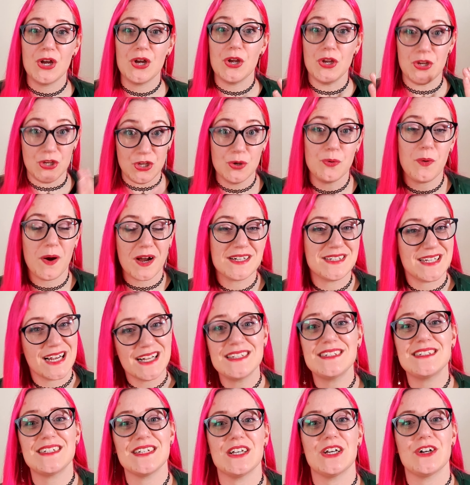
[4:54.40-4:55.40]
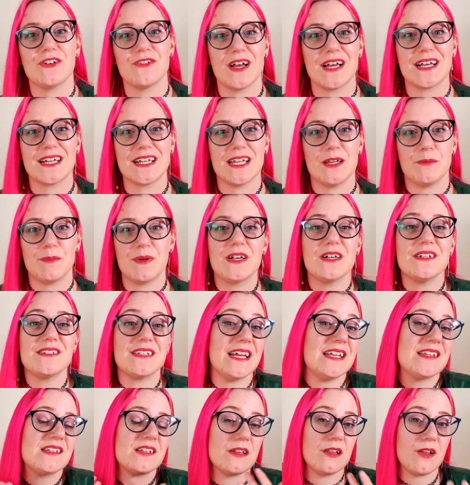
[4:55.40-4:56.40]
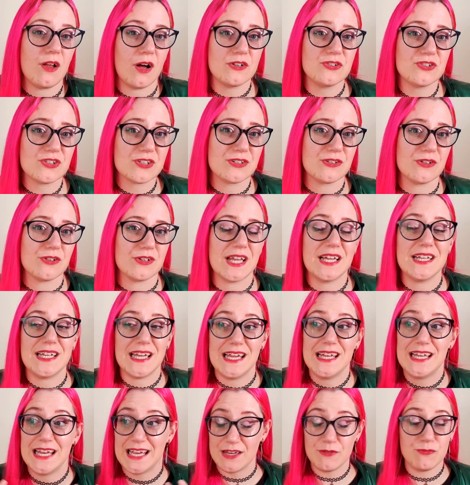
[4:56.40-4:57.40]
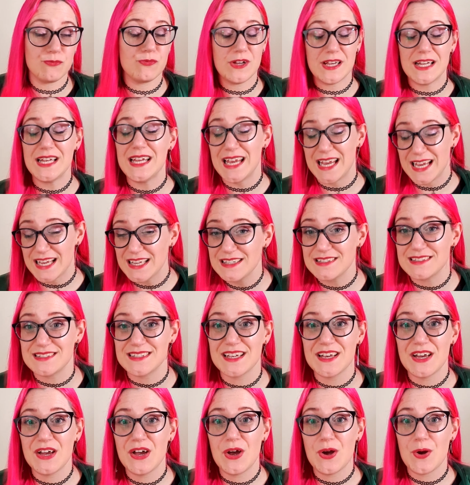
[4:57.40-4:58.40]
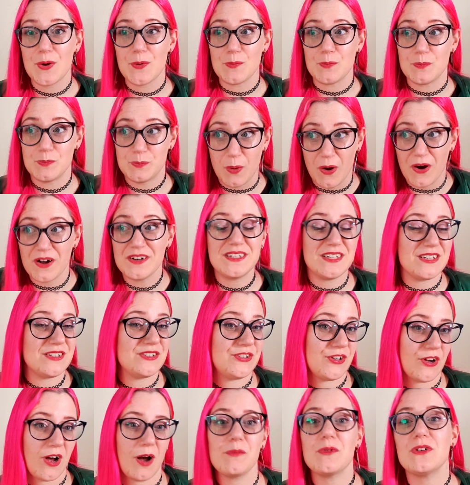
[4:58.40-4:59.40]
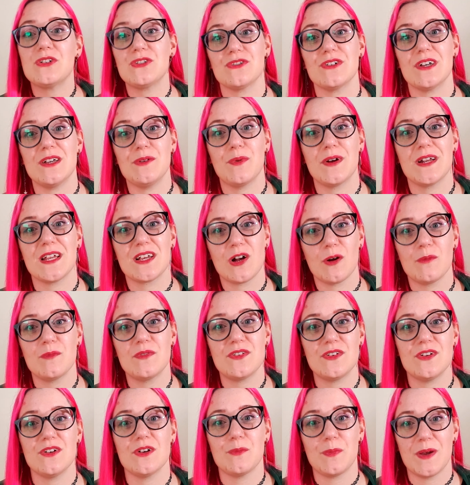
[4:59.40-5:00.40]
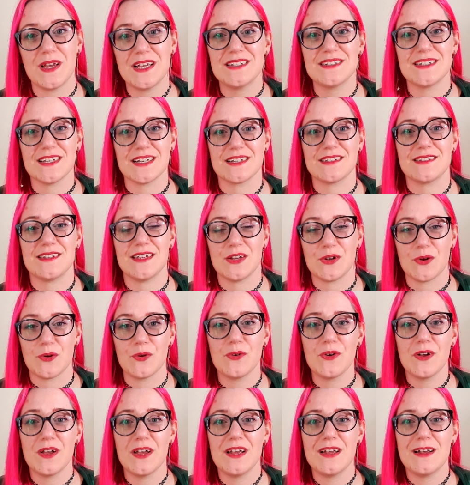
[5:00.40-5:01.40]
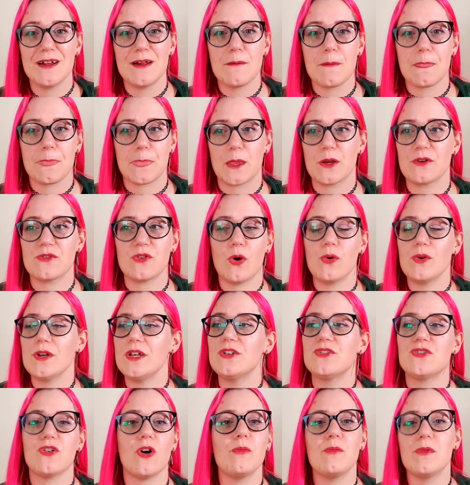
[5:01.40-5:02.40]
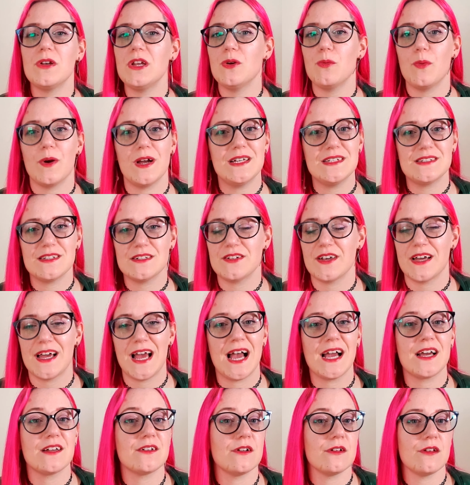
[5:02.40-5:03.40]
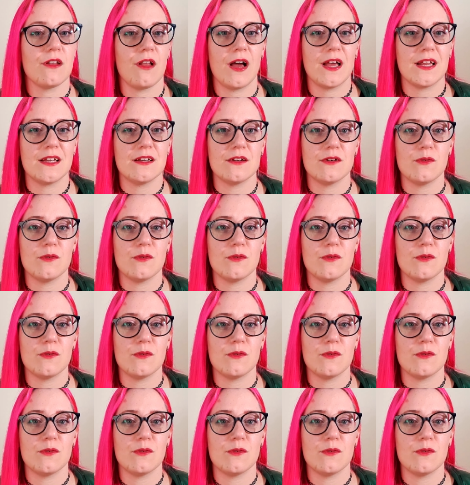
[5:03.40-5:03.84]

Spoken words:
you are dancing correctly because it's logical. It really is body geometry when it comes to your basics, you know? There's only so many ways a diagonal line